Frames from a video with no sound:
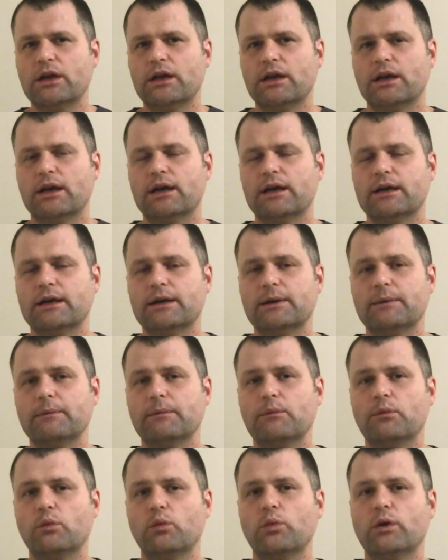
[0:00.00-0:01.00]

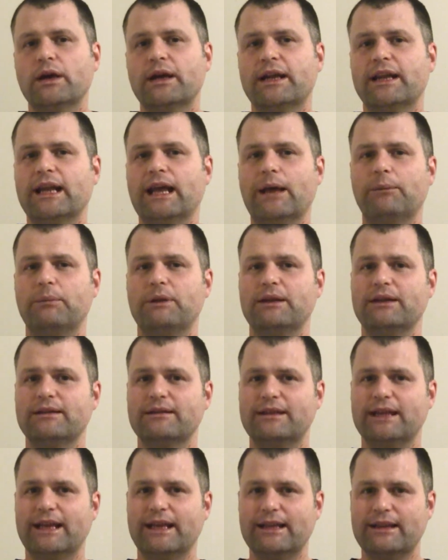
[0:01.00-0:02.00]
what can happen
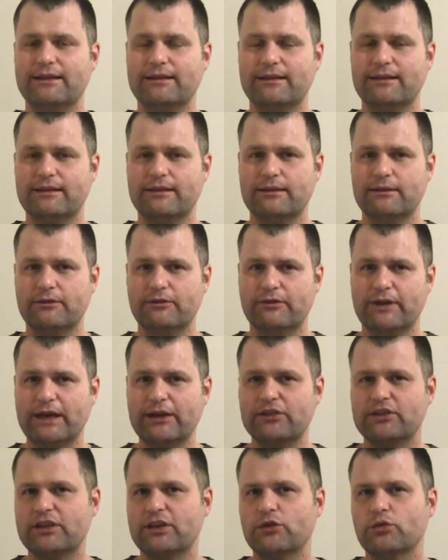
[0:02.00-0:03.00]
is that
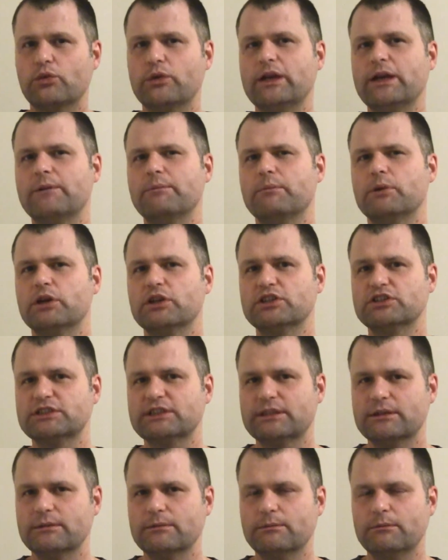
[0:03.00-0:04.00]
virus can reemerge,
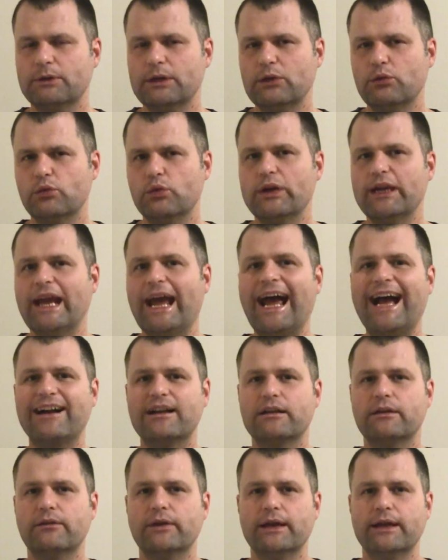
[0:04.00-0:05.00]
can be
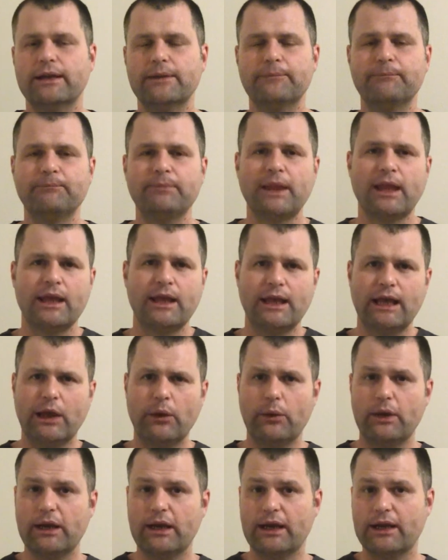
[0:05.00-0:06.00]
reactivated,
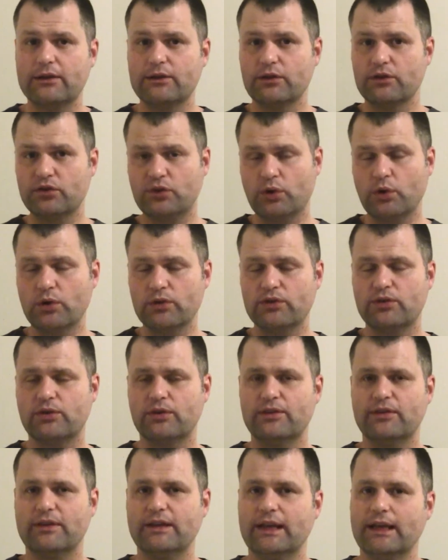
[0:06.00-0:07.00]
and we can get those cold
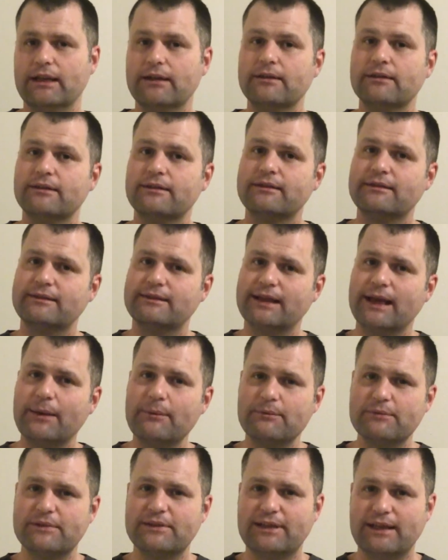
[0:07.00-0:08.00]
sores again.
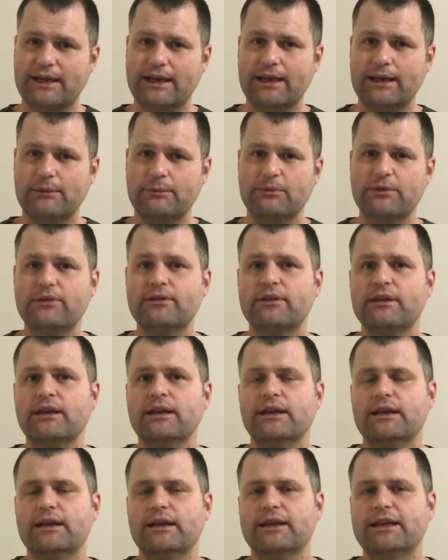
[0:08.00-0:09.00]
Sometimes
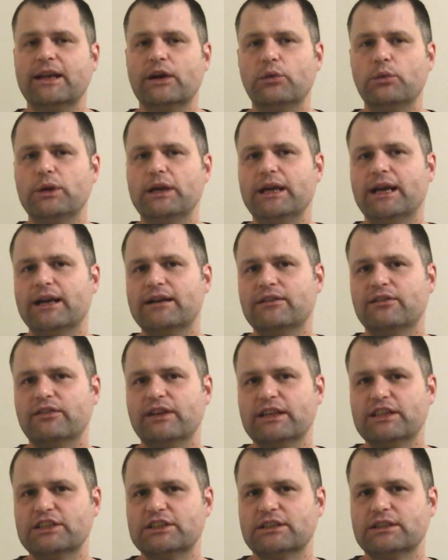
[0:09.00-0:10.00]
that
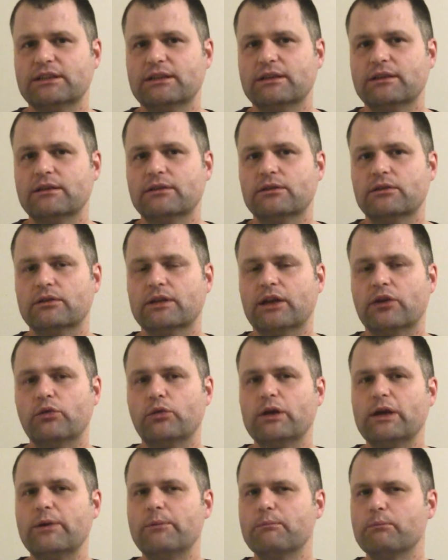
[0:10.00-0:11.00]
reactivation or that
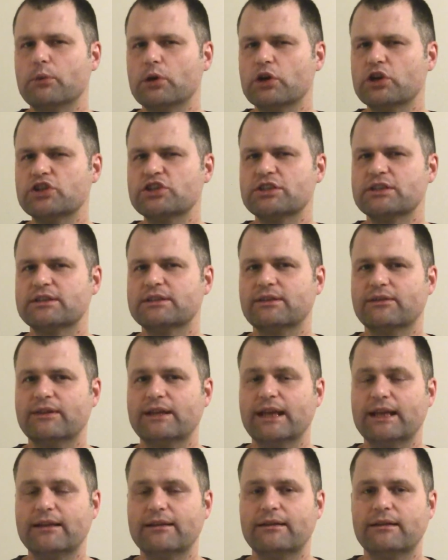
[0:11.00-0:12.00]
reemergence of
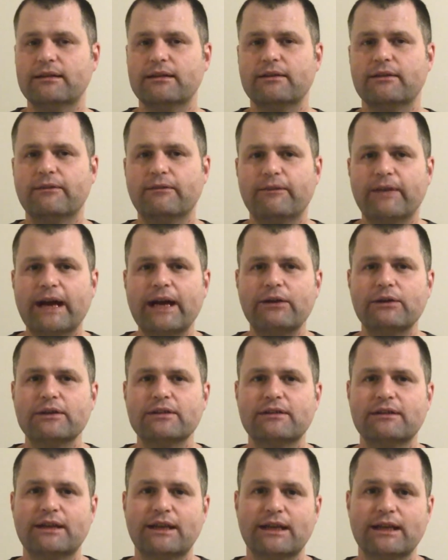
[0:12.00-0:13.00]
that
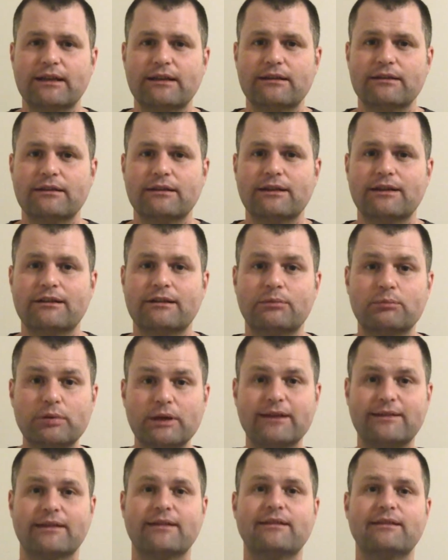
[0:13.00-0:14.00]
virus can
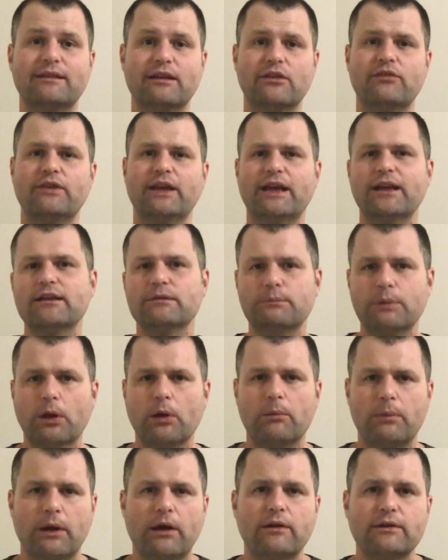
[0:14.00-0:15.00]
express itself as
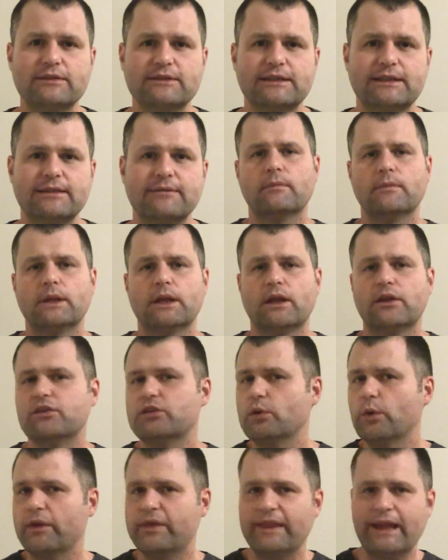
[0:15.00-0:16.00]
Bell's palsy.
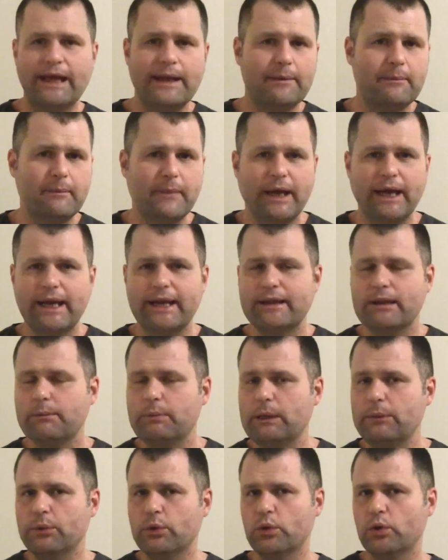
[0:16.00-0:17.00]
So with that in mind, the
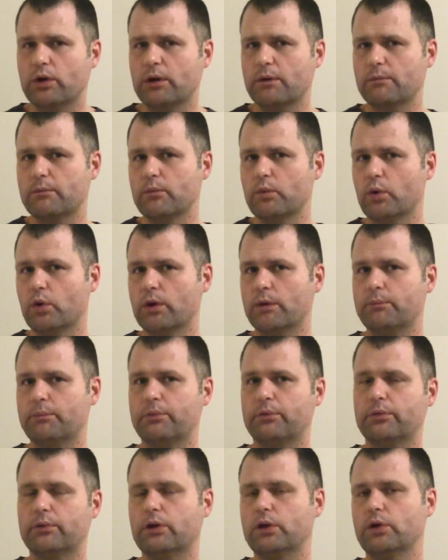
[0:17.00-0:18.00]
people who are more
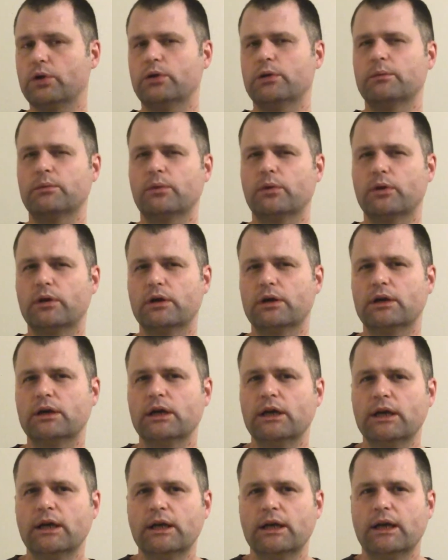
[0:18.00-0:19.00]
prone or
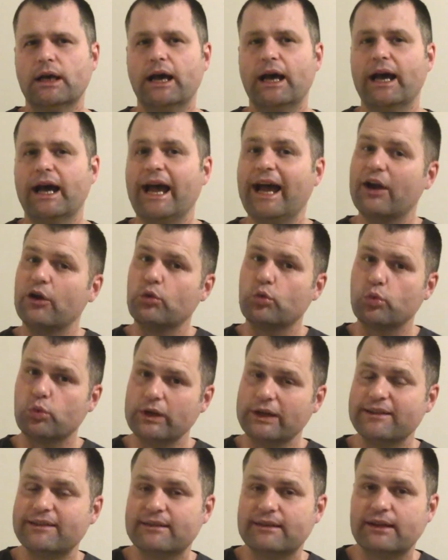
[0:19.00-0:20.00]
more at
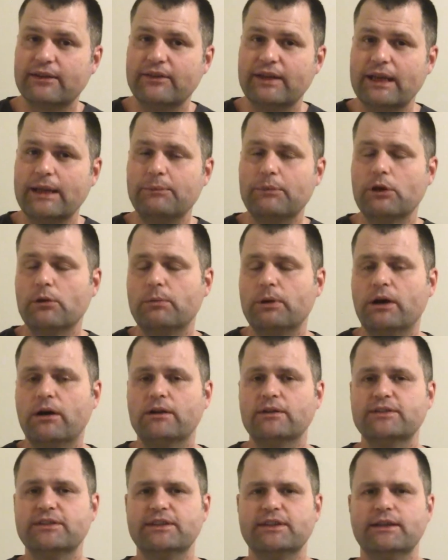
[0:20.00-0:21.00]
risk of getting Bell's
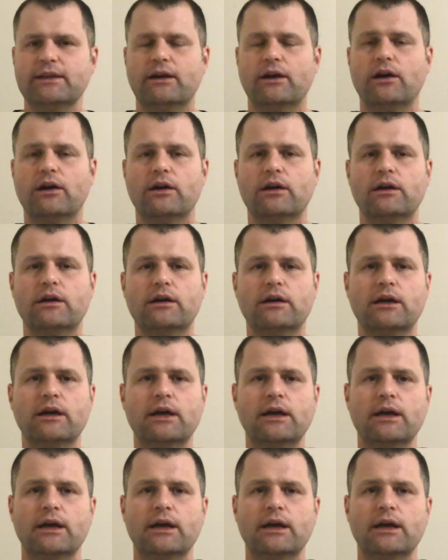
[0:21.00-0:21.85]
palsy are